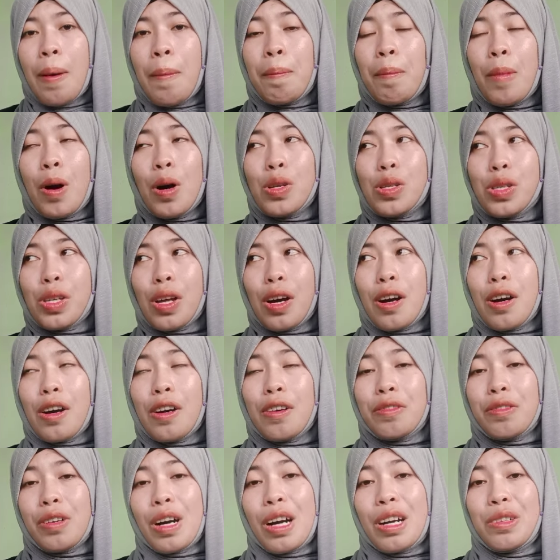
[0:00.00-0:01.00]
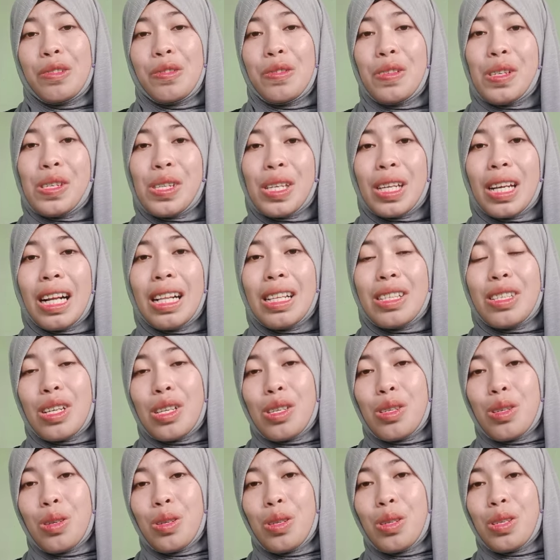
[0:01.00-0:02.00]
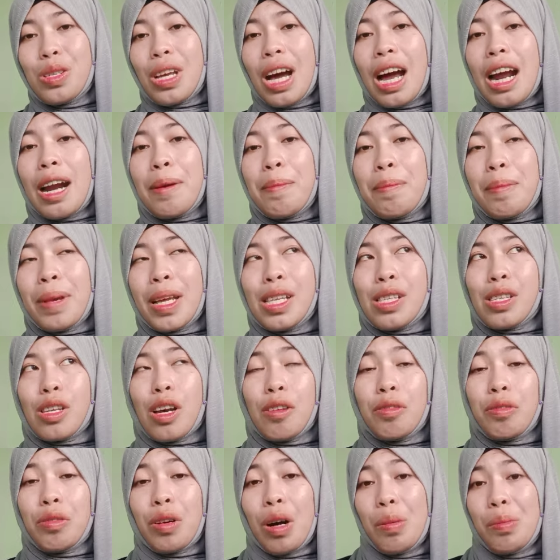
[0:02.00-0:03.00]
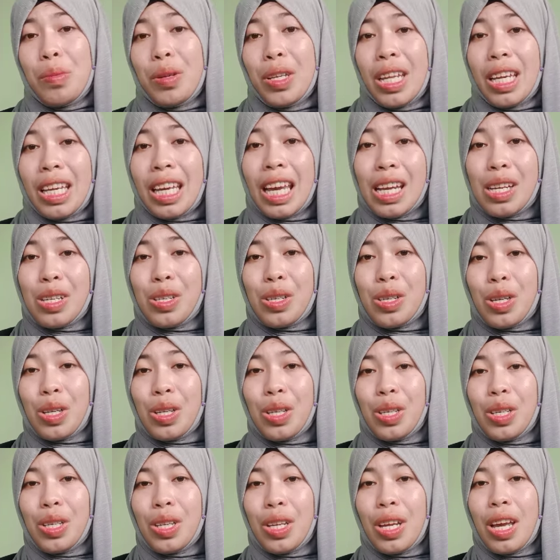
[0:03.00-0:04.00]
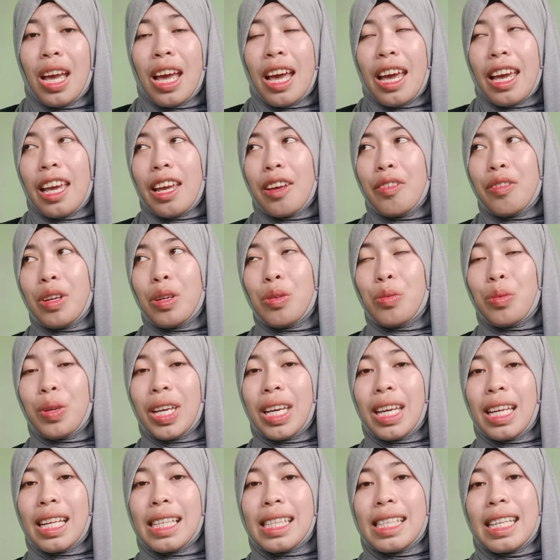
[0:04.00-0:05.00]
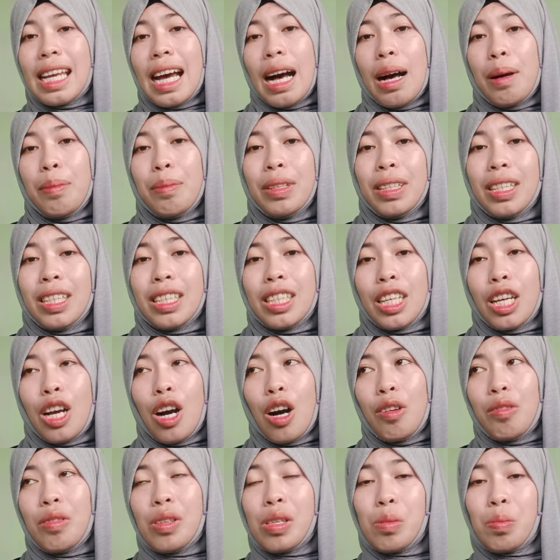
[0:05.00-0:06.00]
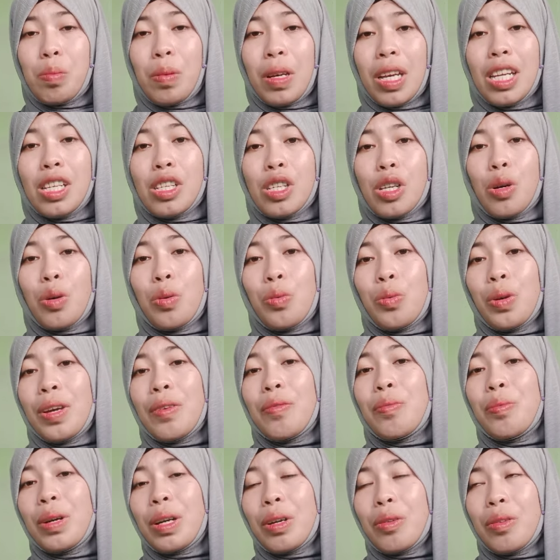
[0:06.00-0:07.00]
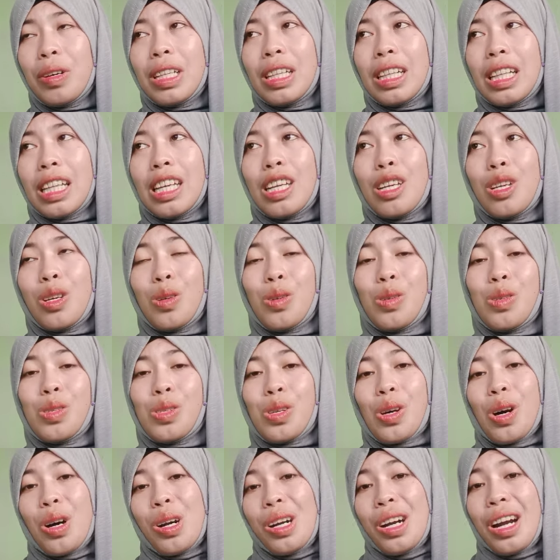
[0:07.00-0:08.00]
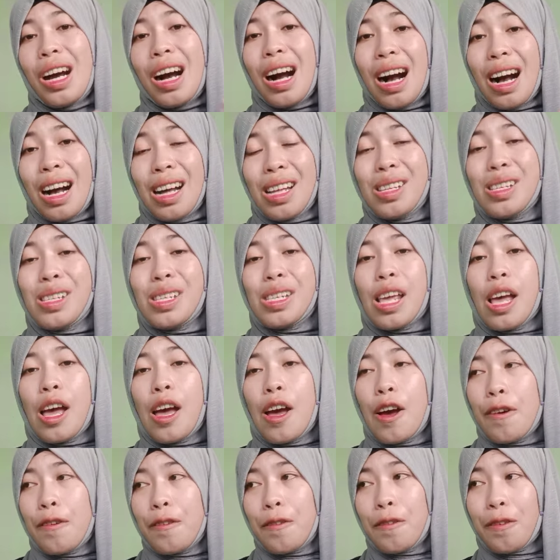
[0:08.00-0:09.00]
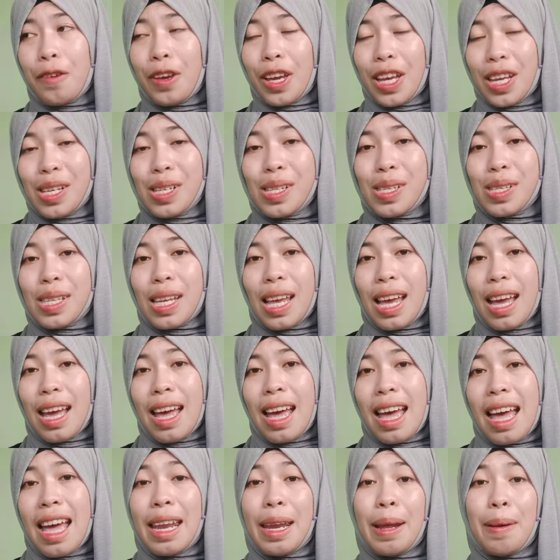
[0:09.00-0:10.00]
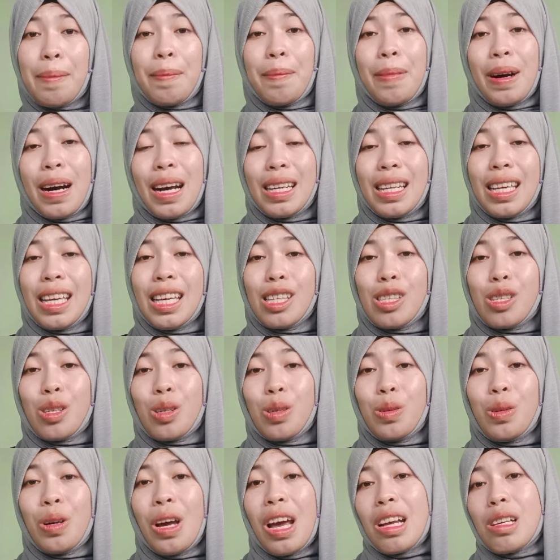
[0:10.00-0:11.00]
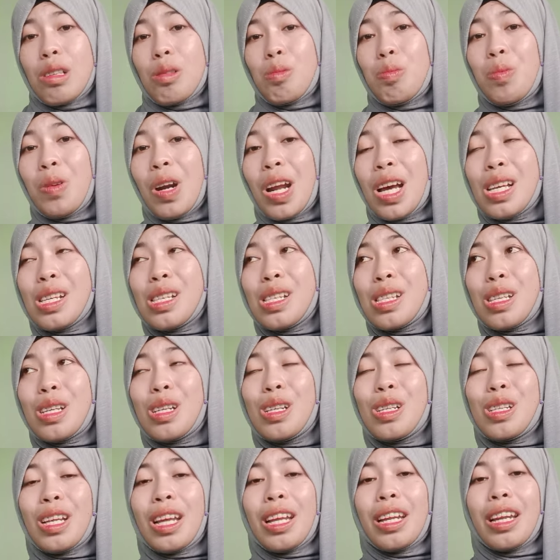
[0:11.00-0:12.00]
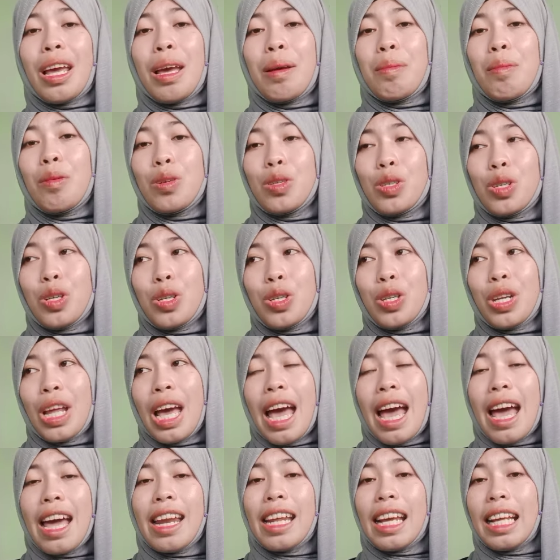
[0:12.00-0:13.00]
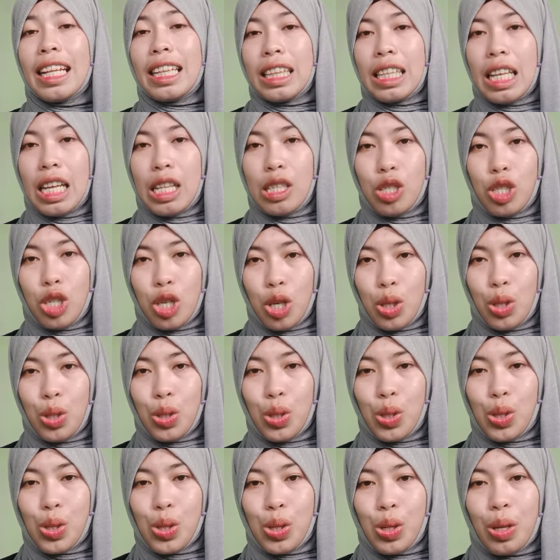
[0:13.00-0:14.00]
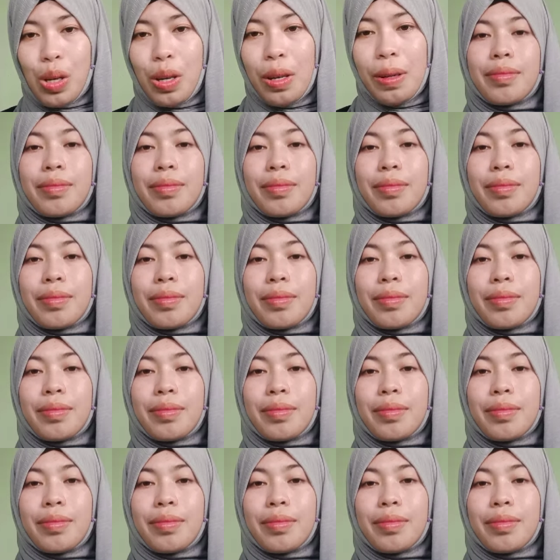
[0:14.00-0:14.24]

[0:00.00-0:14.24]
Most of our physical gestures are means of communication. Even with the ability of speech, we frequently use our hands, face, and body to express certain emotion and intentions.